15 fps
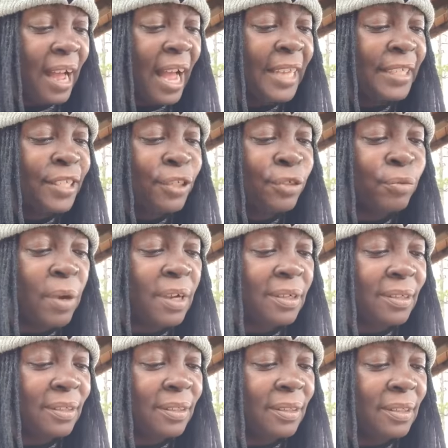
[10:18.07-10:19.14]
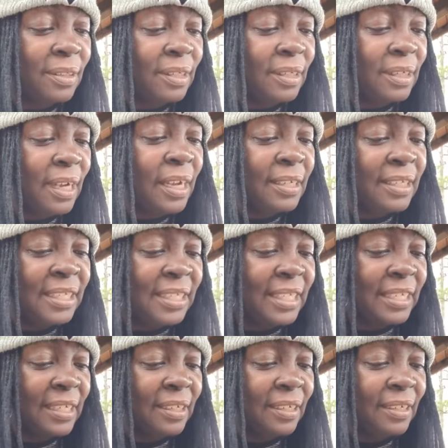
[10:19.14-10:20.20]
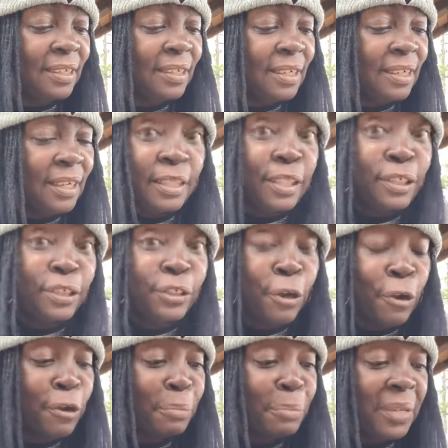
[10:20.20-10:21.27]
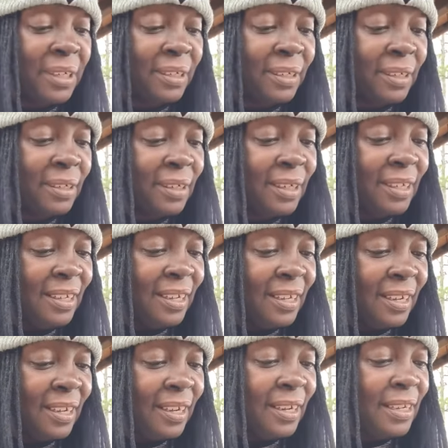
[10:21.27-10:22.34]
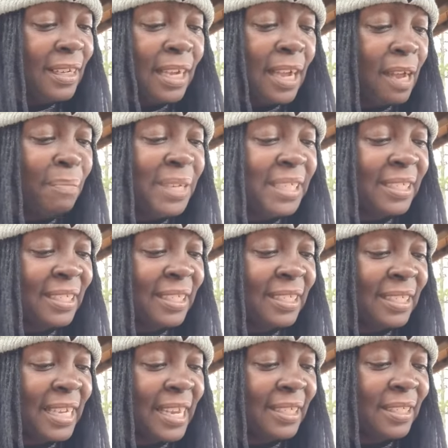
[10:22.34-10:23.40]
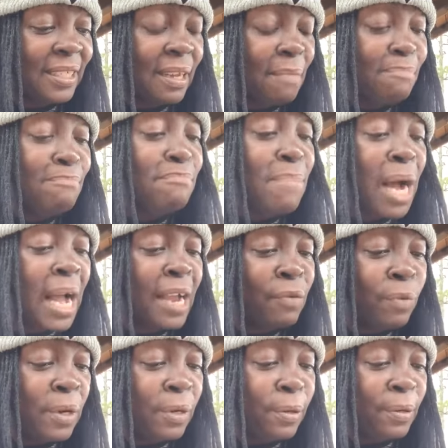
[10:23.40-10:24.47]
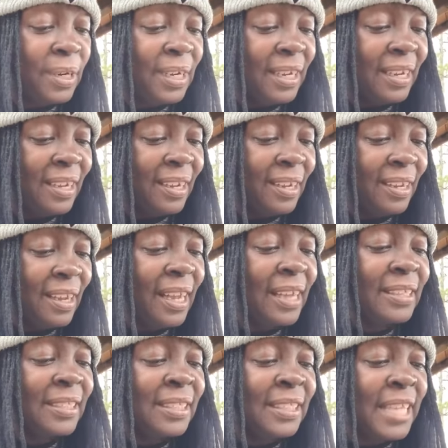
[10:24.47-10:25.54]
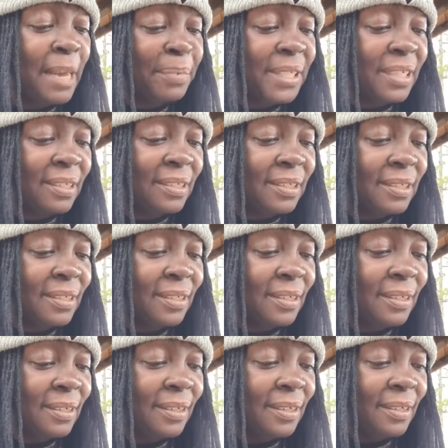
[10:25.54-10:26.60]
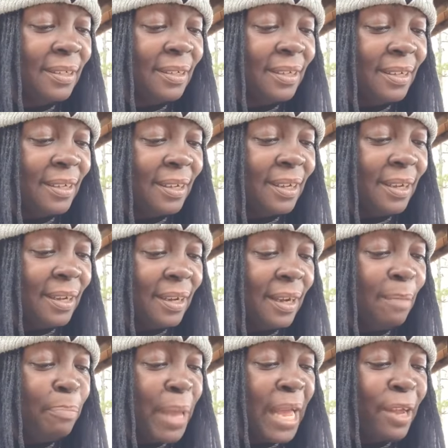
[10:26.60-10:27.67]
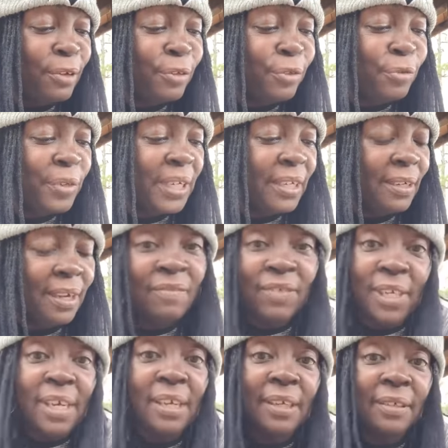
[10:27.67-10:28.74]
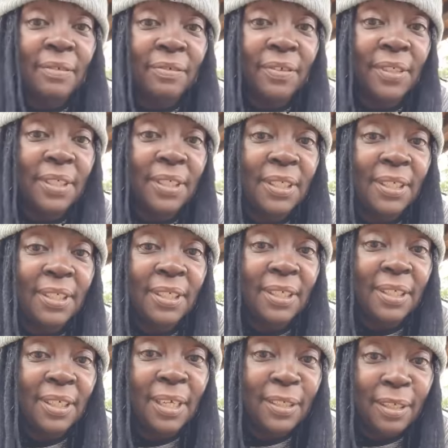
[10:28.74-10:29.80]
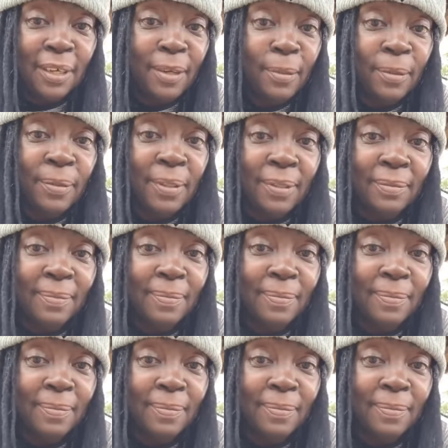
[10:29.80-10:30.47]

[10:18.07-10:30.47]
I struggle unseen, determined. A coming success, my road, acceptance, a boundary of love, unload.